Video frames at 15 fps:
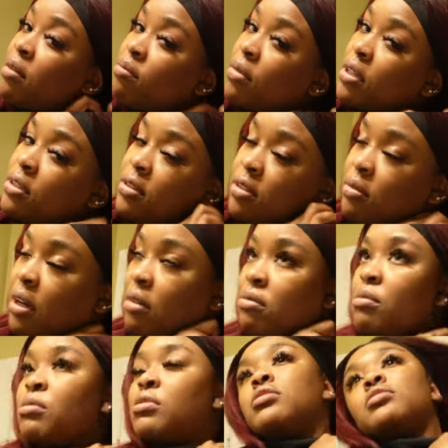but you know a lot of
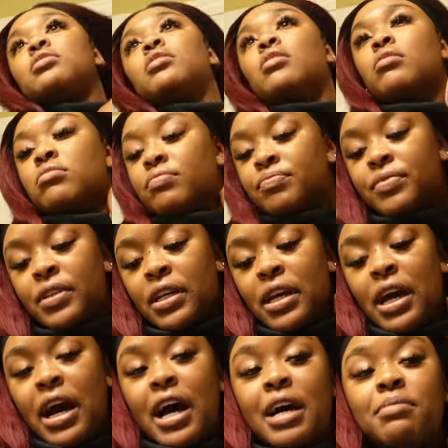people, so
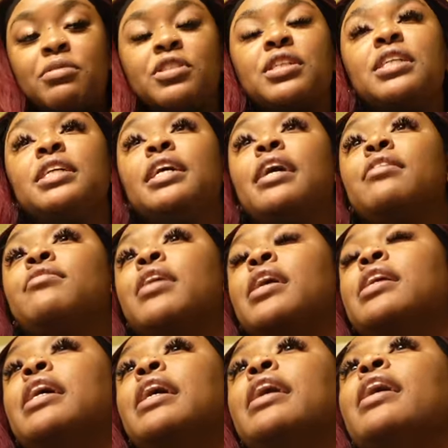I'm just gonna get
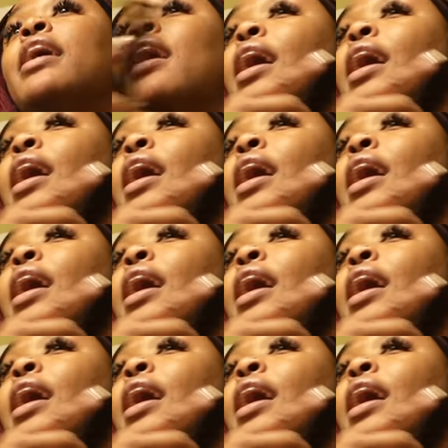ready.